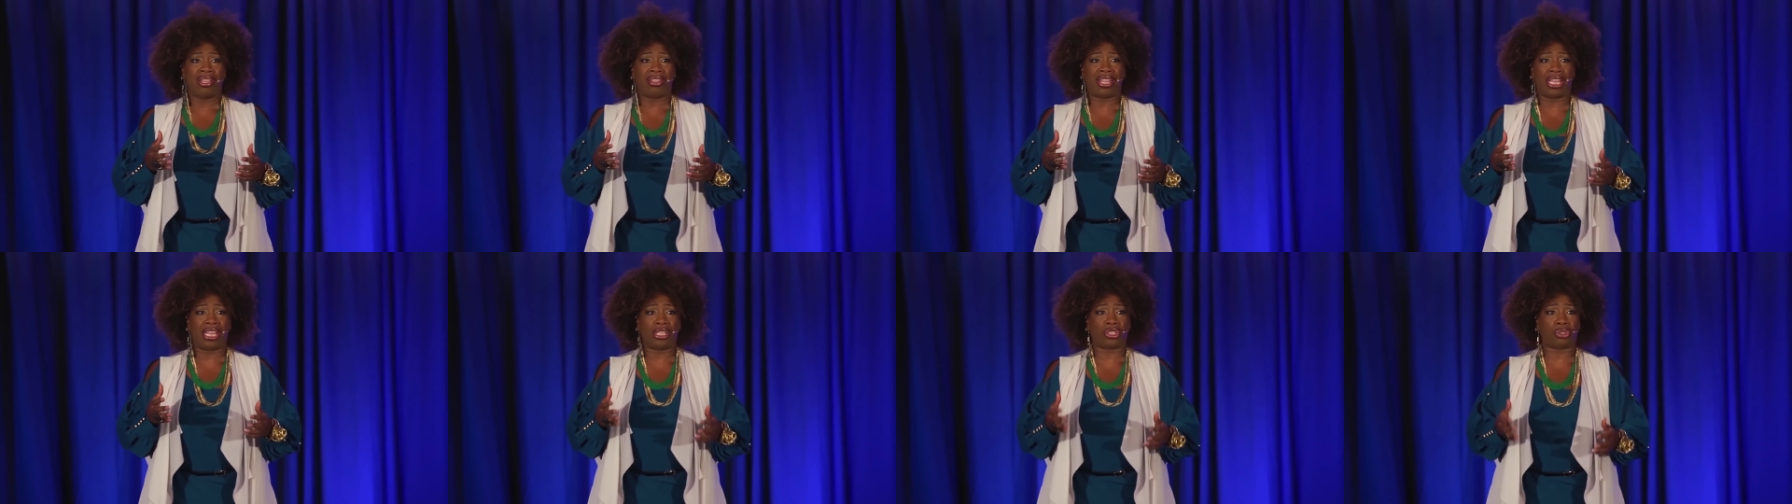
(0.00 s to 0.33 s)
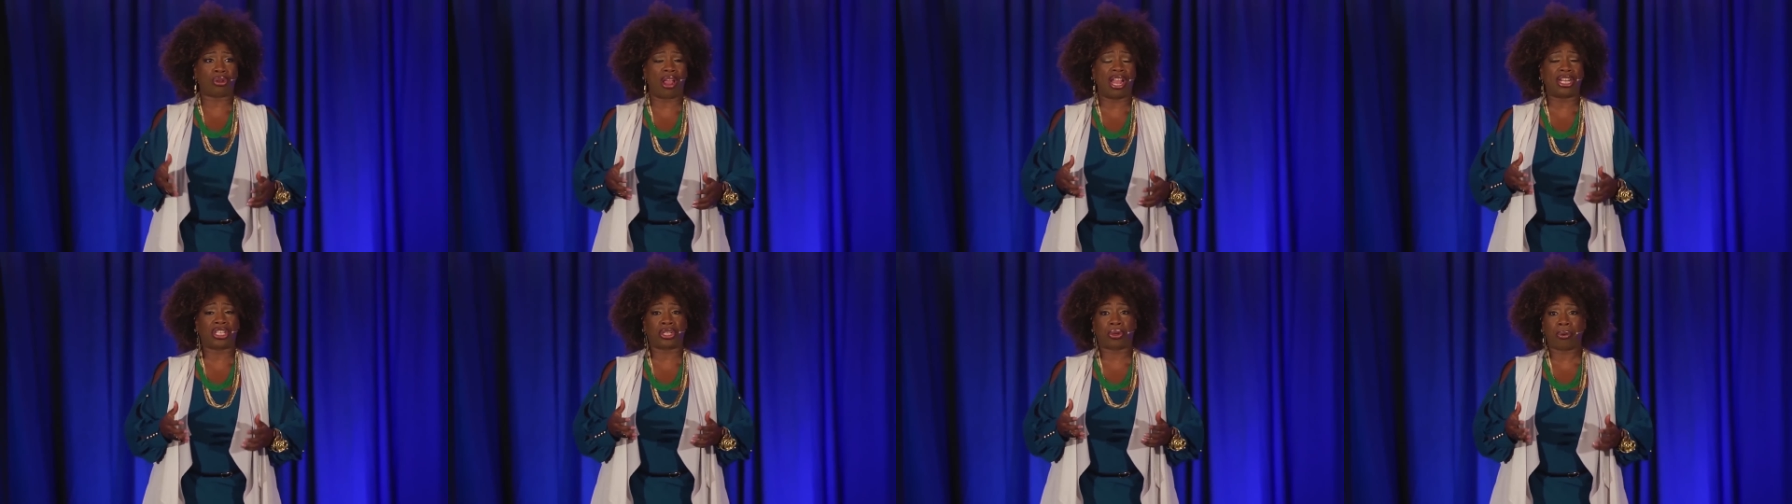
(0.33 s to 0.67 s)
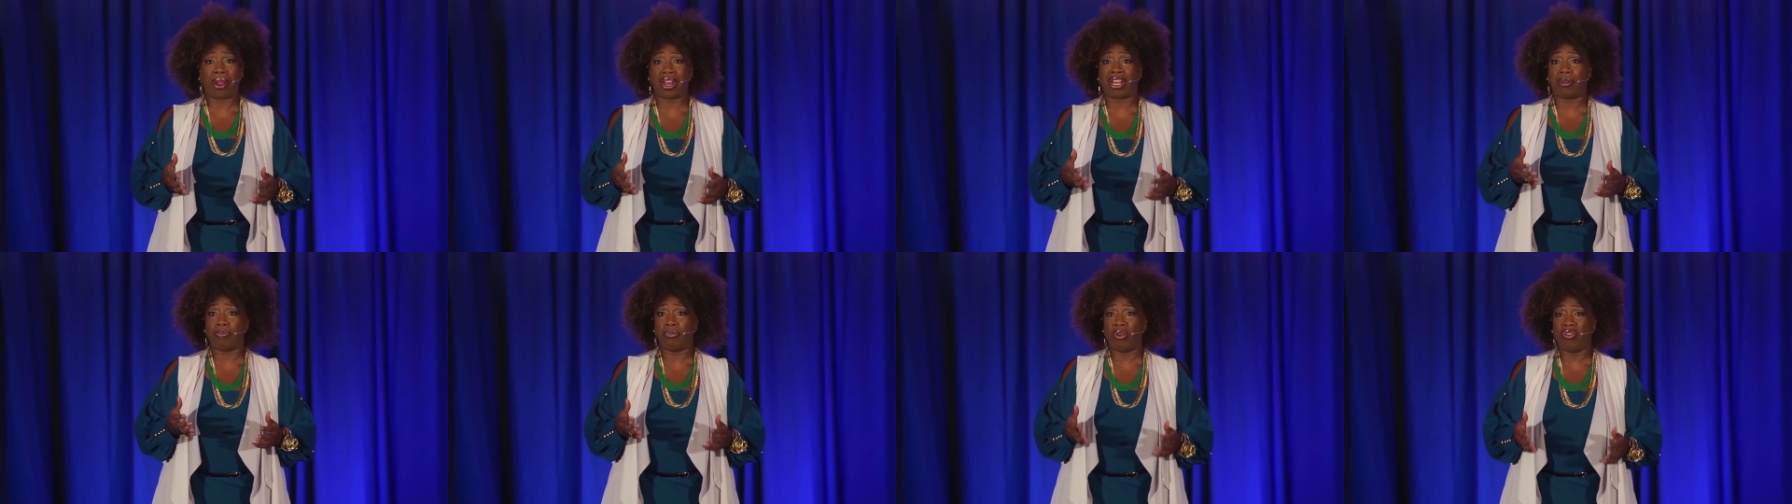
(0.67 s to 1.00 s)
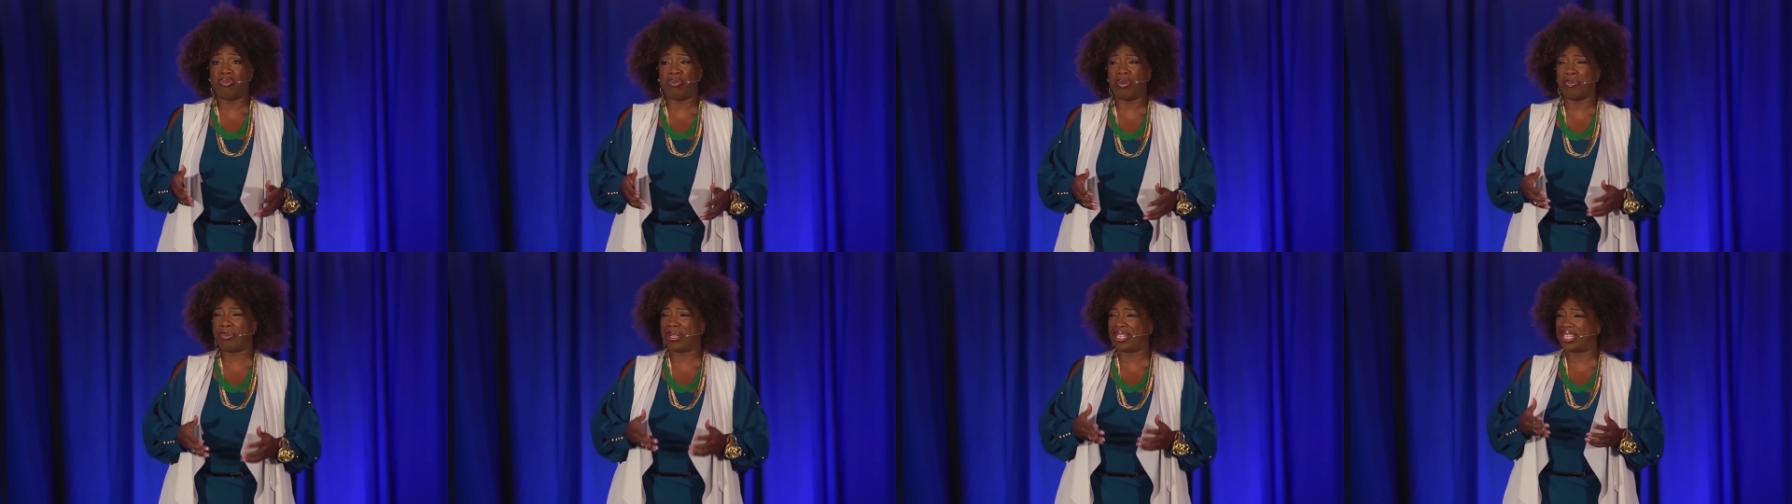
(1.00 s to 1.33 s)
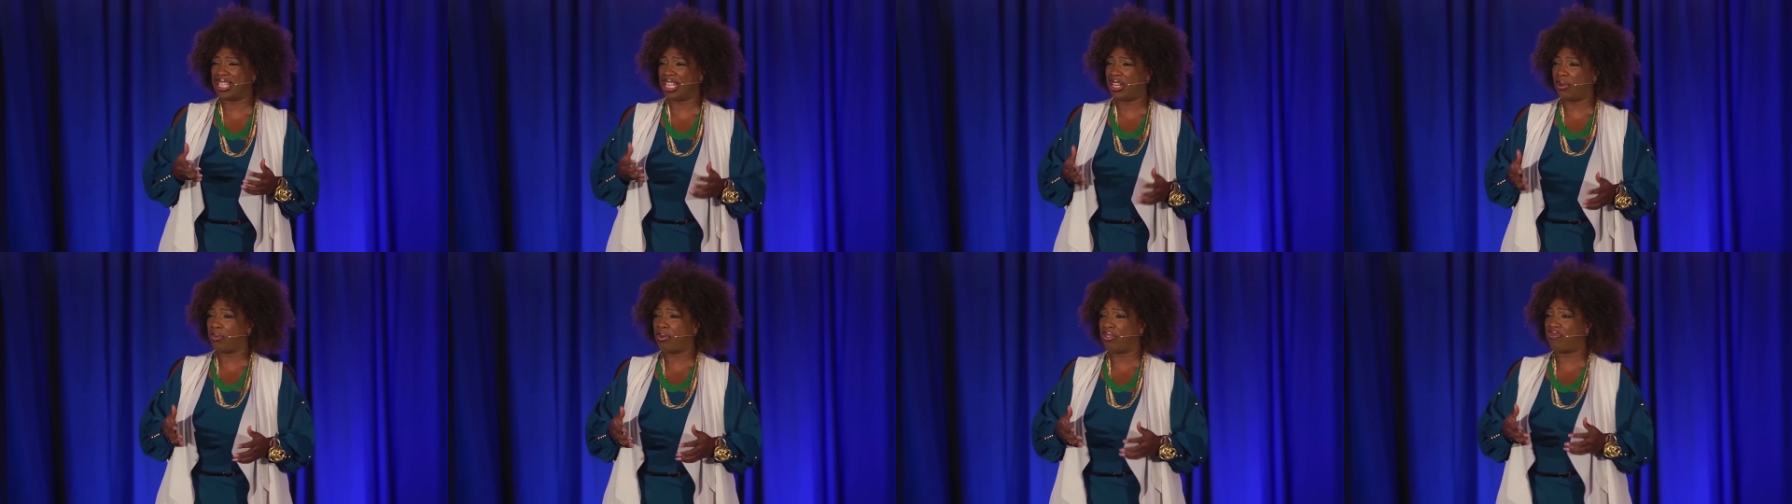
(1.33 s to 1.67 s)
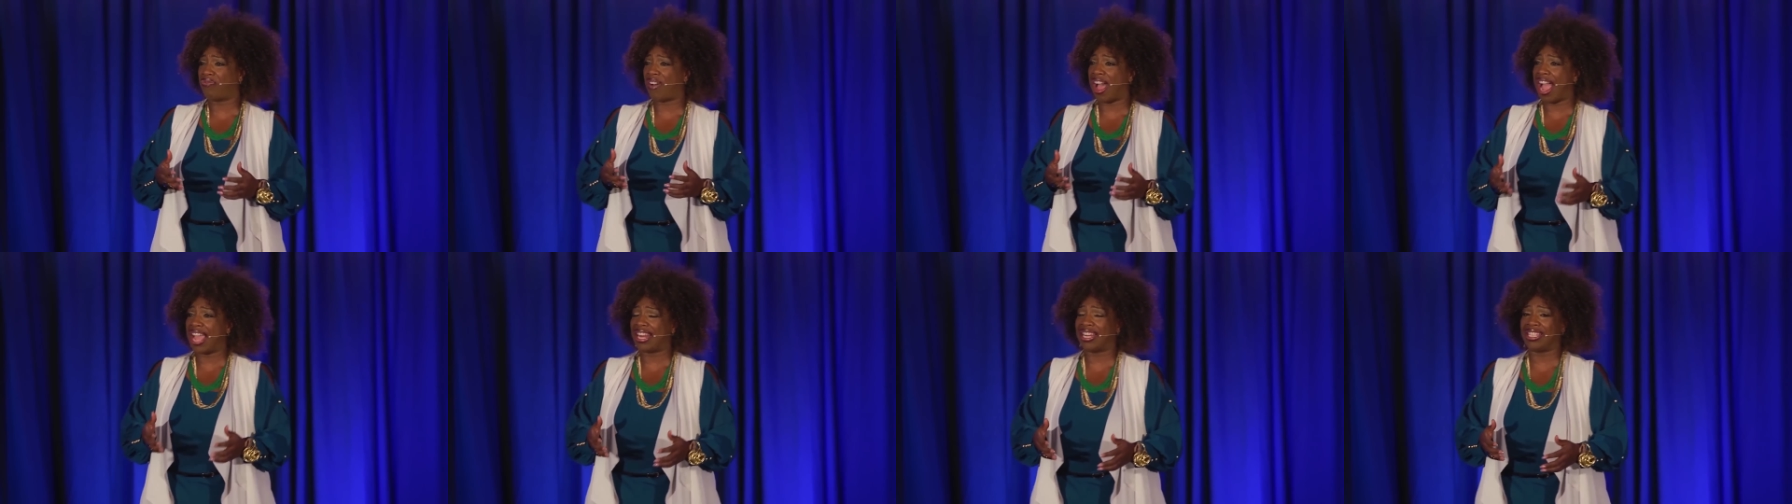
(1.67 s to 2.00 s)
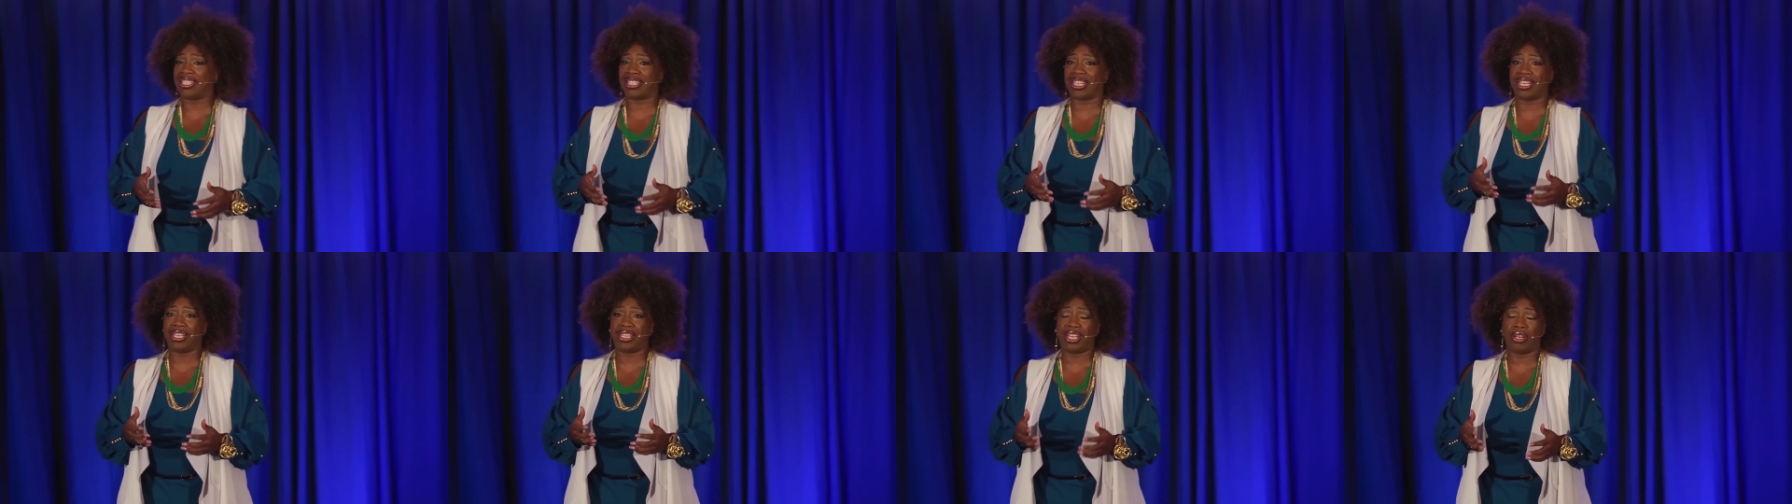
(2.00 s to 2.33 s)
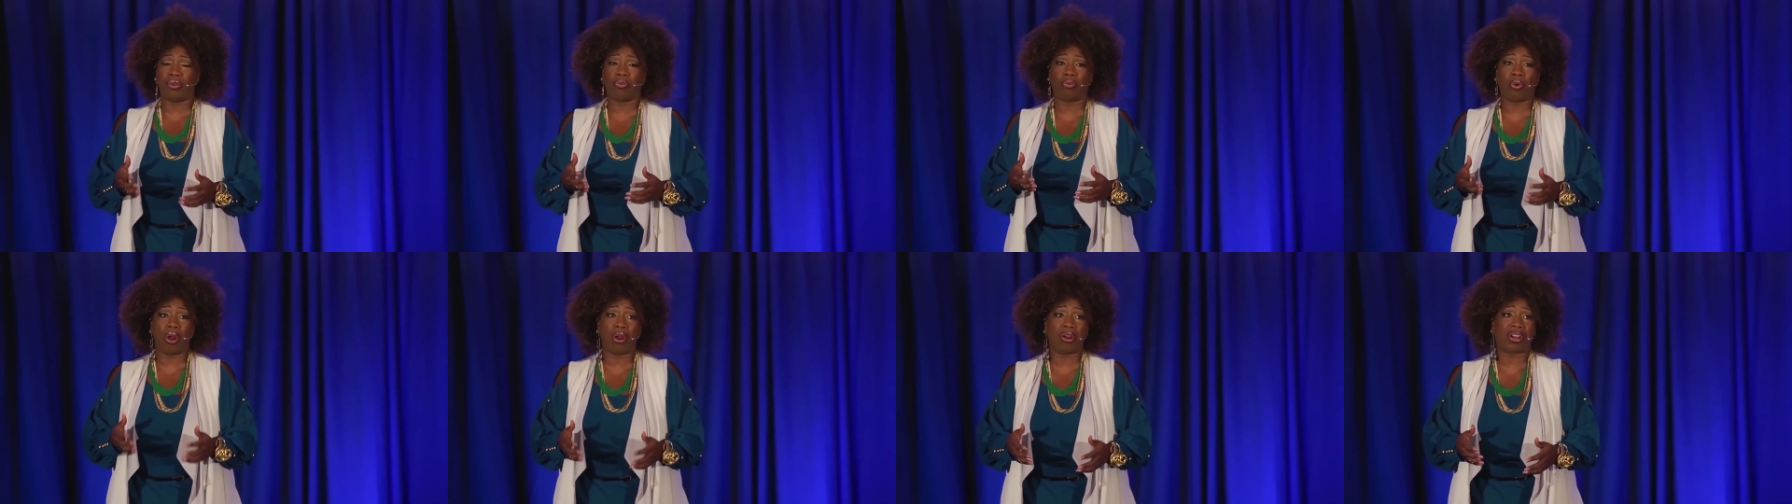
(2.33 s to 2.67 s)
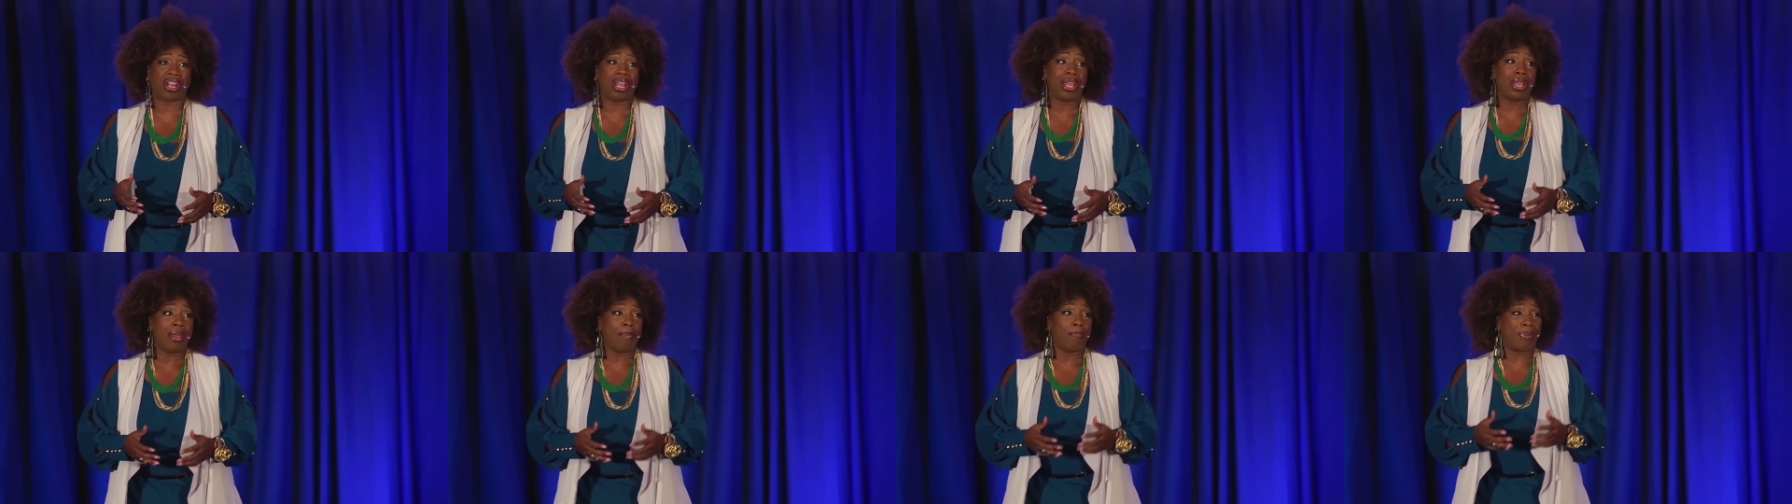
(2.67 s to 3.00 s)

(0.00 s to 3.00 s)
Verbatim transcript: they tried to create a movement but did it with violence and it didn't work,